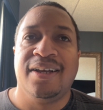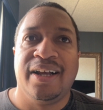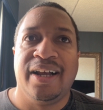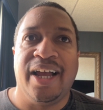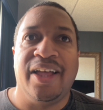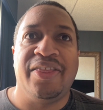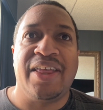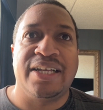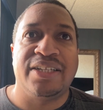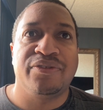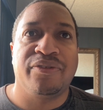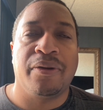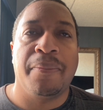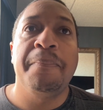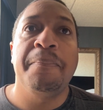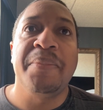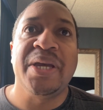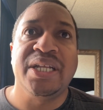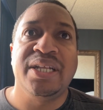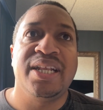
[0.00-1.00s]
And that's from
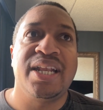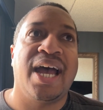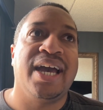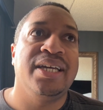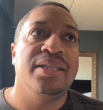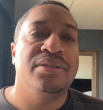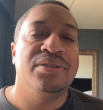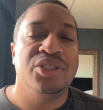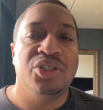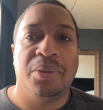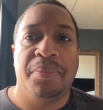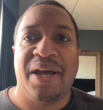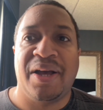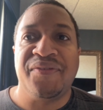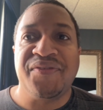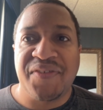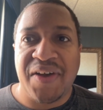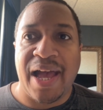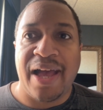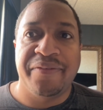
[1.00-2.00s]
midnight until about
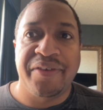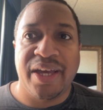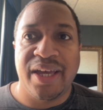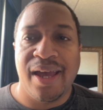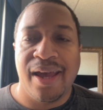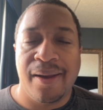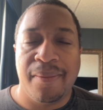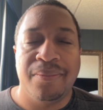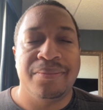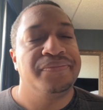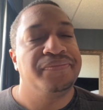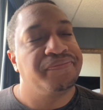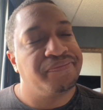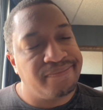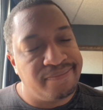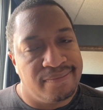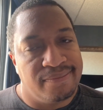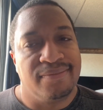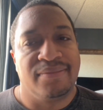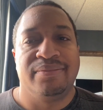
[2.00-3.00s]
5 a.m.,
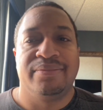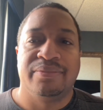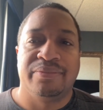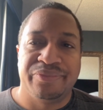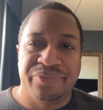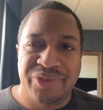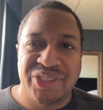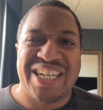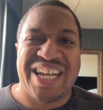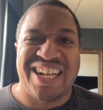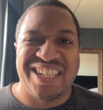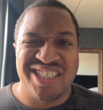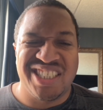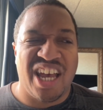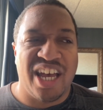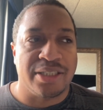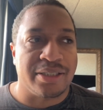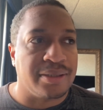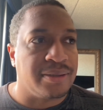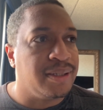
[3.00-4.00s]
which kind of
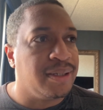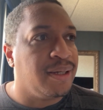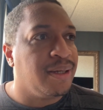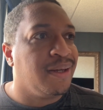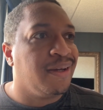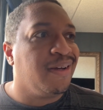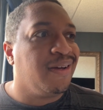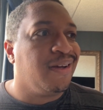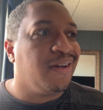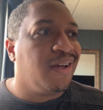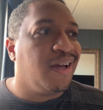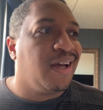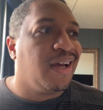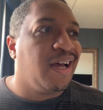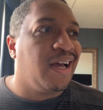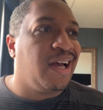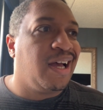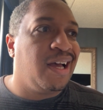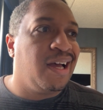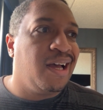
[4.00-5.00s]
sucks.
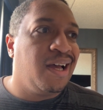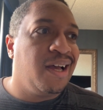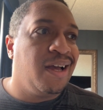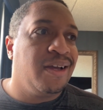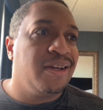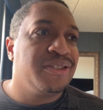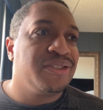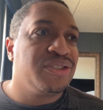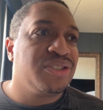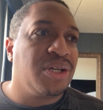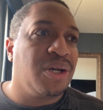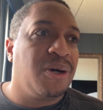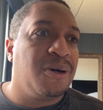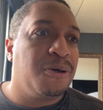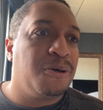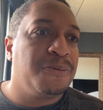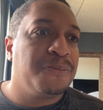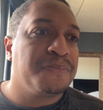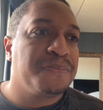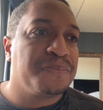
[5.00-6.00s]

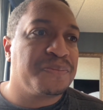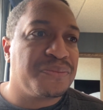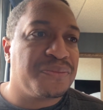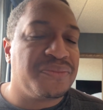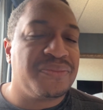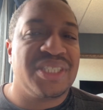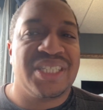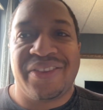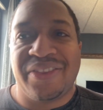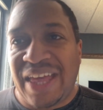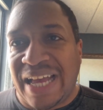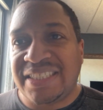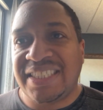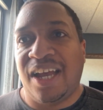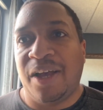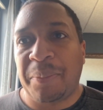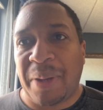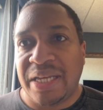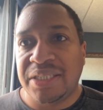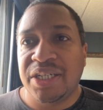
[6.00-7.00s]
So that's how
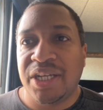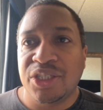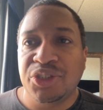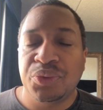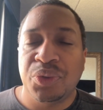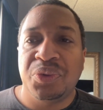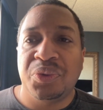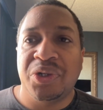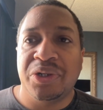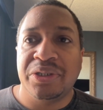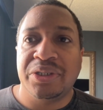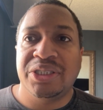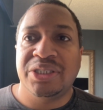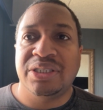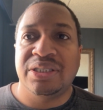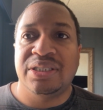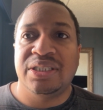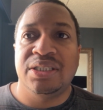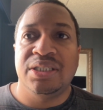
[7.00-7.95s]
my schedule works.